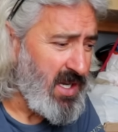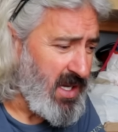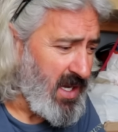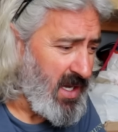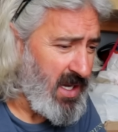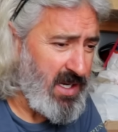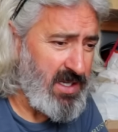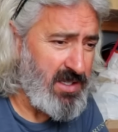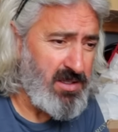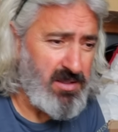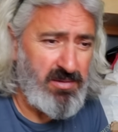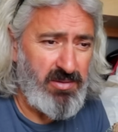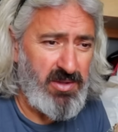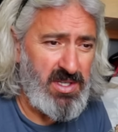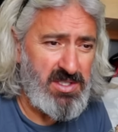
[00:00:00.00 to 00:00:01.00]
and
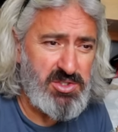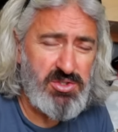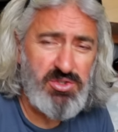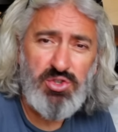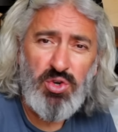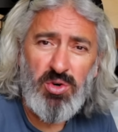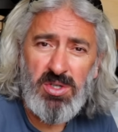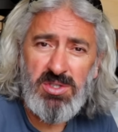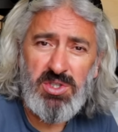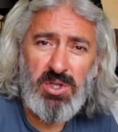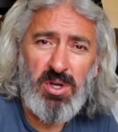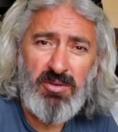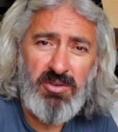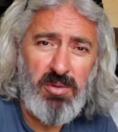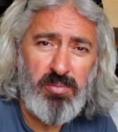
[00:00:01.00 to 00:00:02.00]
the stores
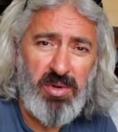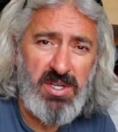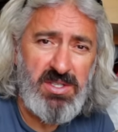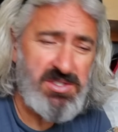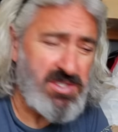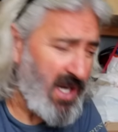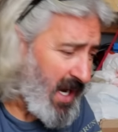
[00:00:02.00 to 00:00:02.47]
all over the place.